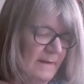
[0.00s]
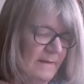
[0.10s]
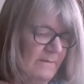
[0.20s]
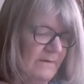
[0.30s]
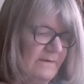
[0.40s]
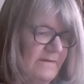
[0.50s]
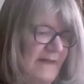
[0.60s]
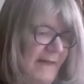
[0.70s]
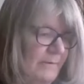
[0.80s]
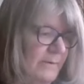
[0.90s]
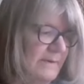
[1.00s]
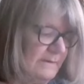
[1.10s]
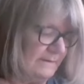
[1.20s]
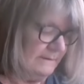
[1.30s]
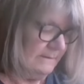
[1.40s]
What's the lap quilt?
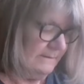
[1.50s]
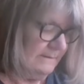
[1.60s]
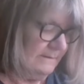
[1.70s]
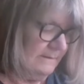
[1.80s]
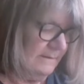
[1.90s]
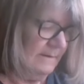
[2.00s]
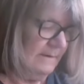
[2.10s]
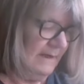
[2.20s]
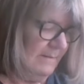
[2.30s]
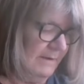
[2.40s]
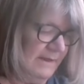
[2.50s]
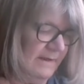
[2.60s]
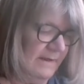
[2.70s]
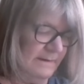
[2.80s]
How many?